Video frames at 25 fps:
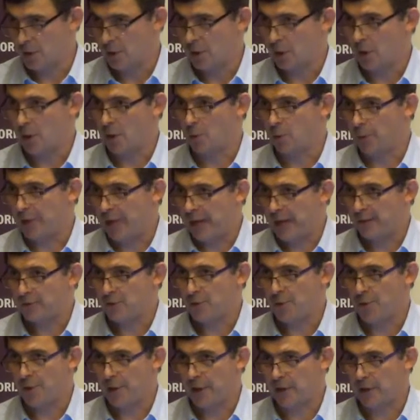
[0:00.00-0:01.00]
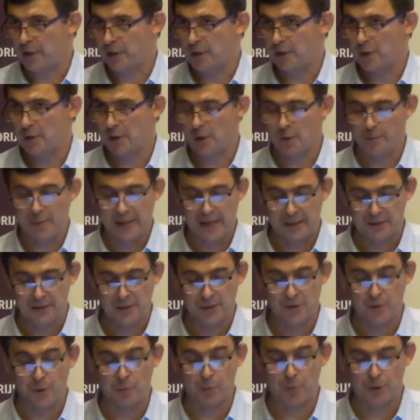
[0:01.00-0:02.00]
We have to think about
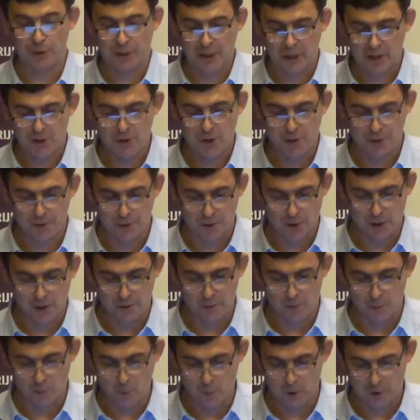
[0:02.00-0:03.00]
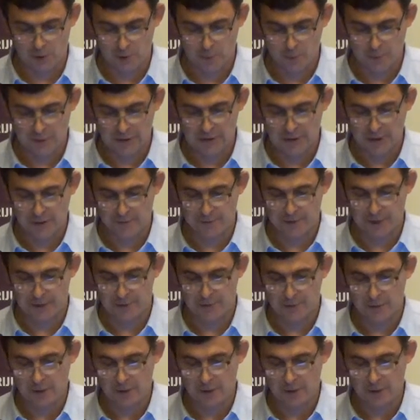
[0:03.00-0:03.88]
the production of the world we live in.